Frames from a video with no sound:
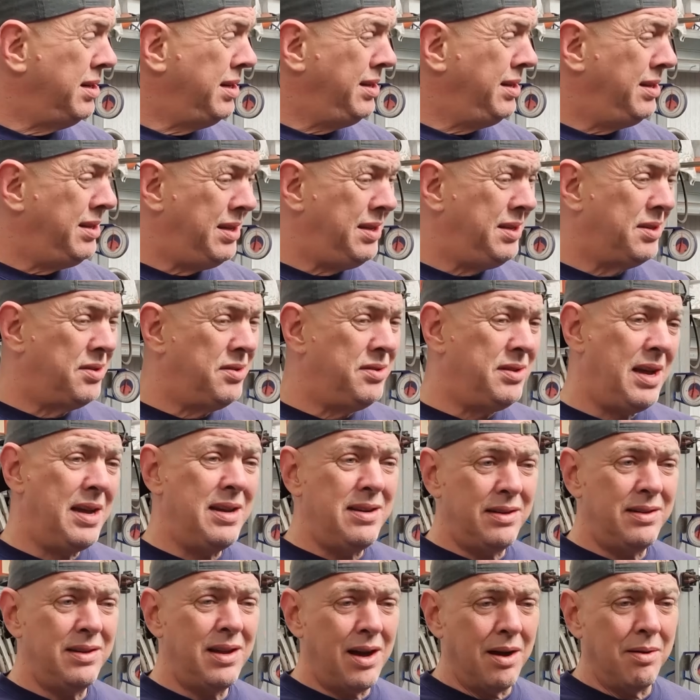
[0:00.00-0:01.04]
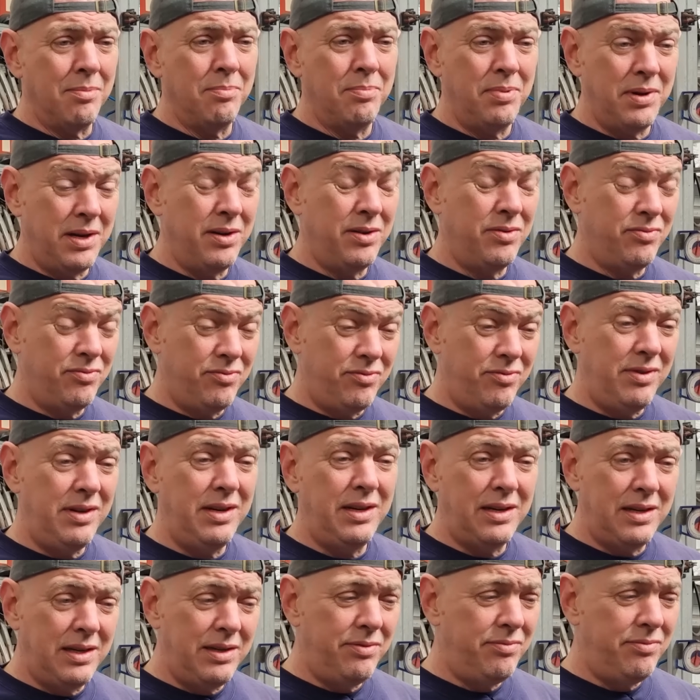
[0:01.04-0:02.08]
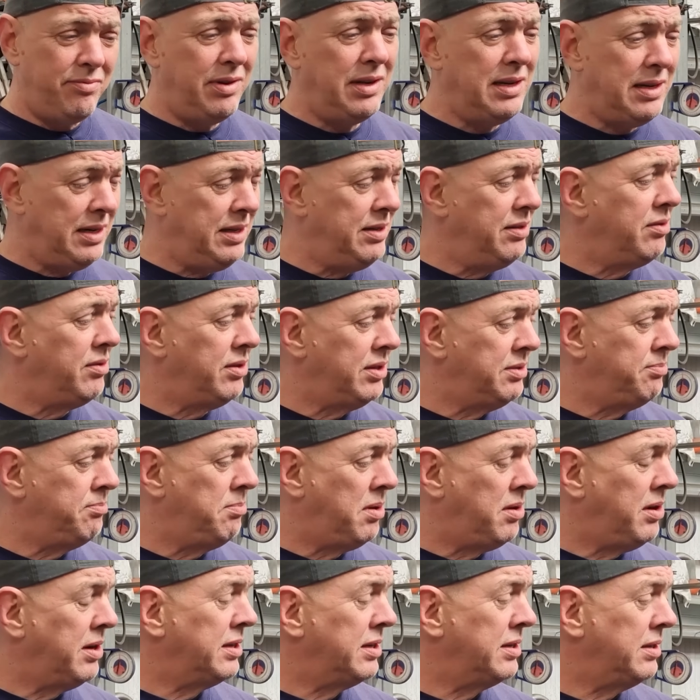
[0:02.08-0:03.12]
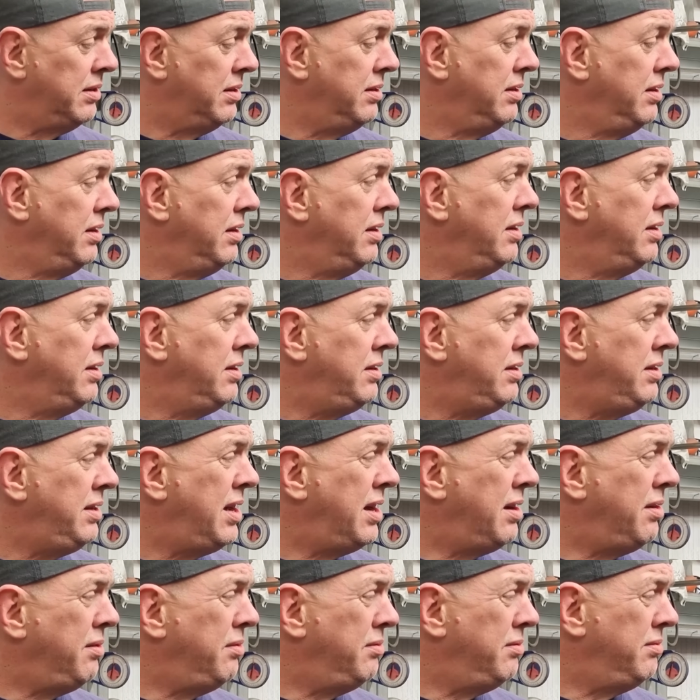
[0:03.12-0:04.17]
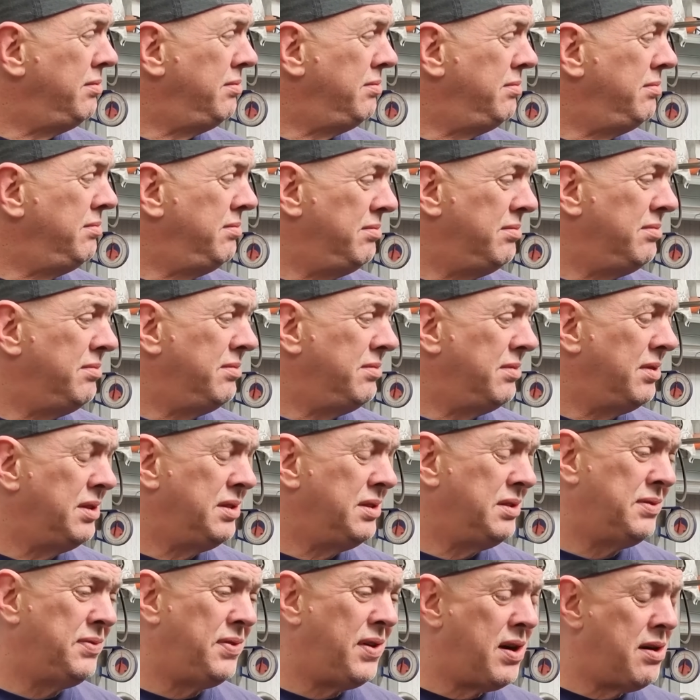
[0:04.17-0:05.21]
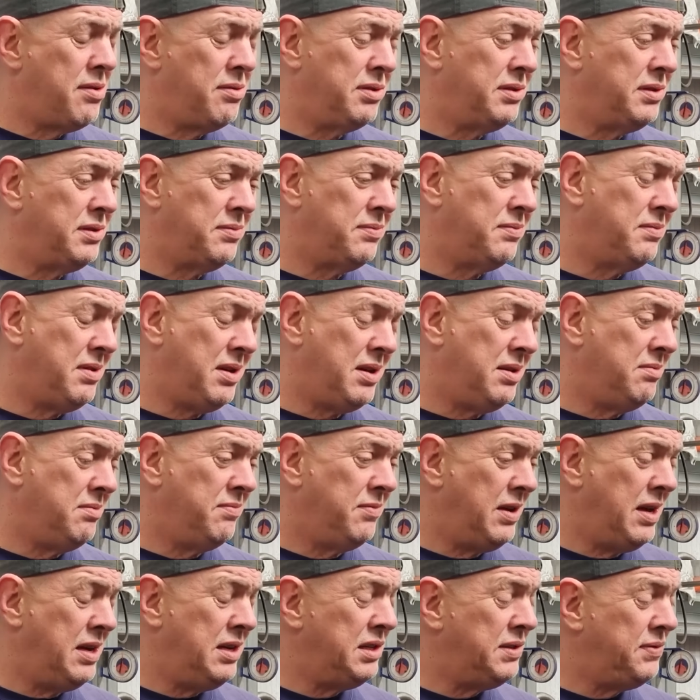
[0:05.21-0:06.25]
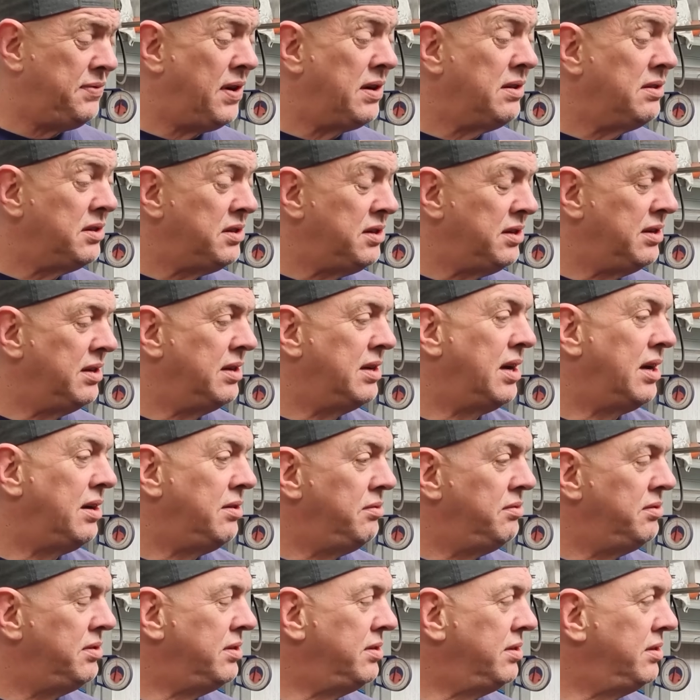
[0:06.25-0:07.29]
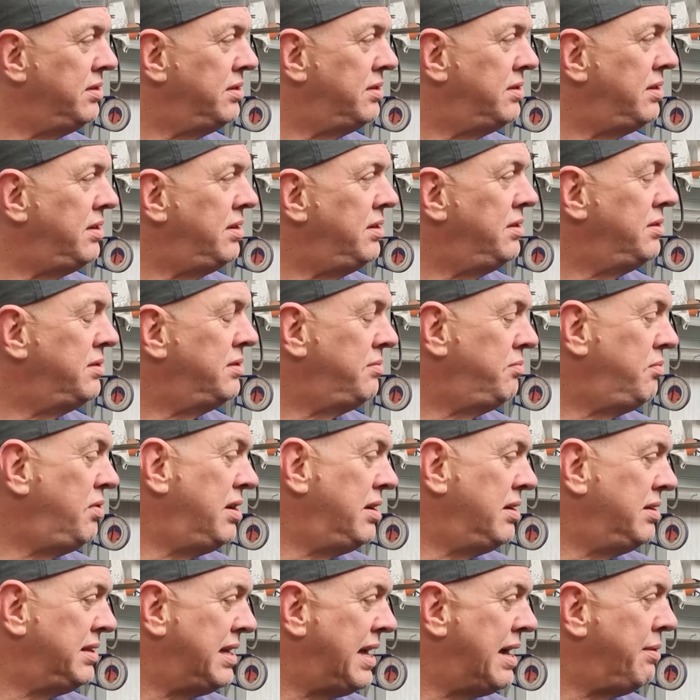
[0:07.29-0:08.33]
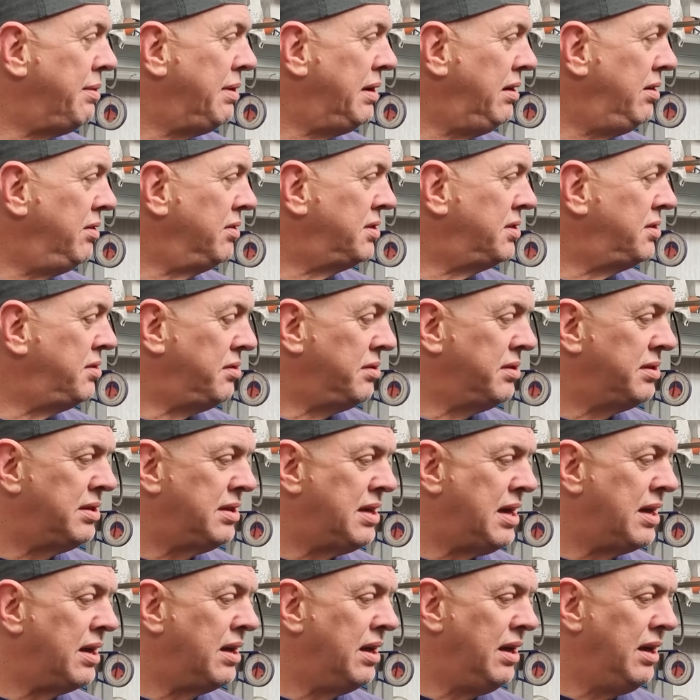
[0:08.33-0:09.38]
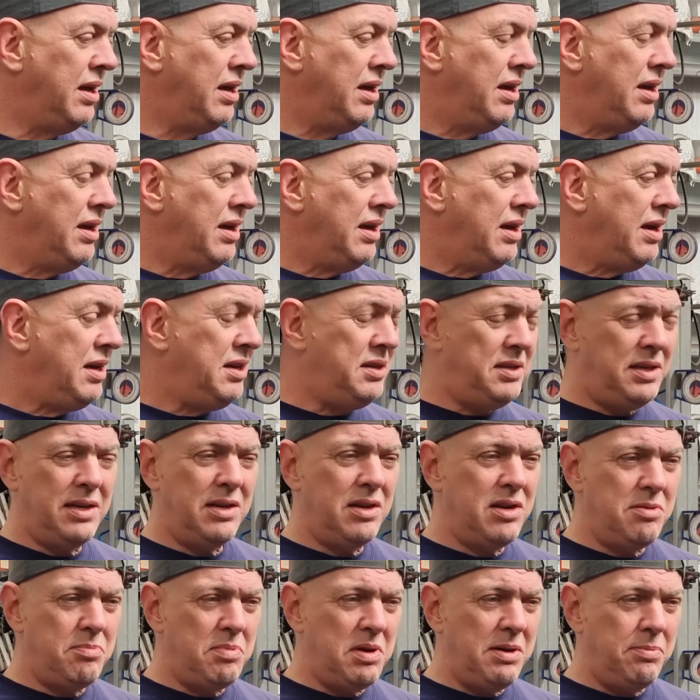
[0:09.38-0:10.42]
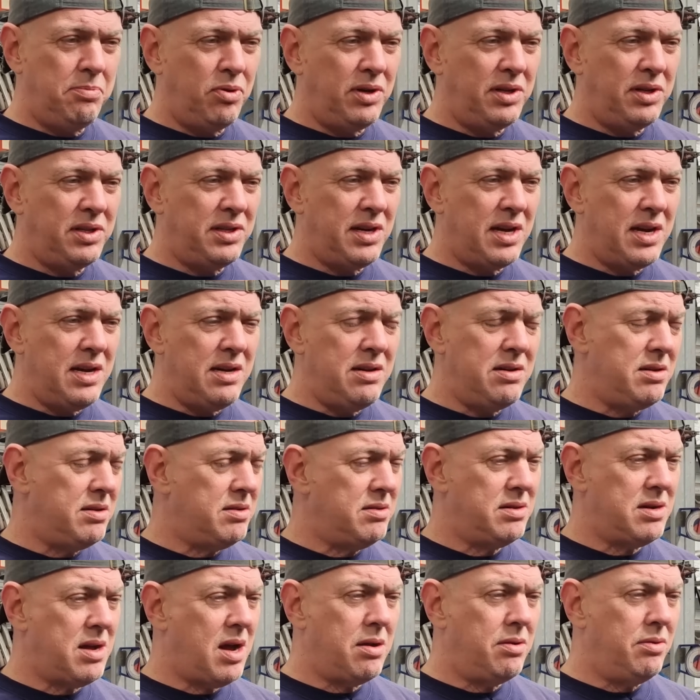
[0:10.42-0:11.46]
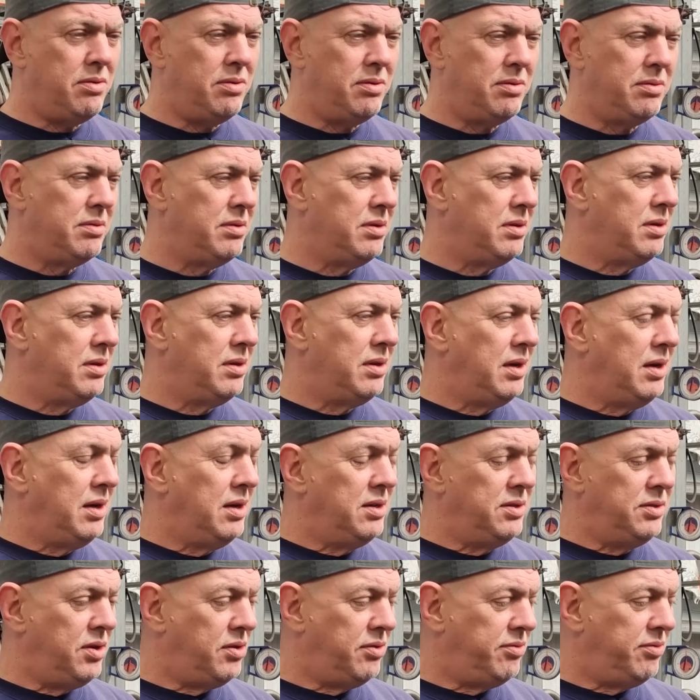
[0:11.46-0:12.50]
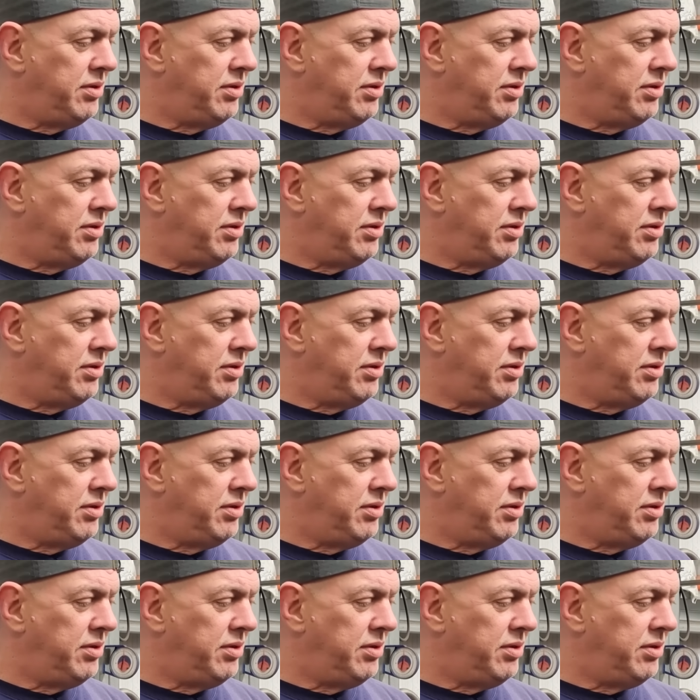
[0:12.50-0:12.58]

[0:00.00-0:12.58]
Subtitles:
this could end up being a really, really nice bike, you know, as far as its function goes and as well as how it looks, sort of thing. Is it going to be pristine? No, it's not a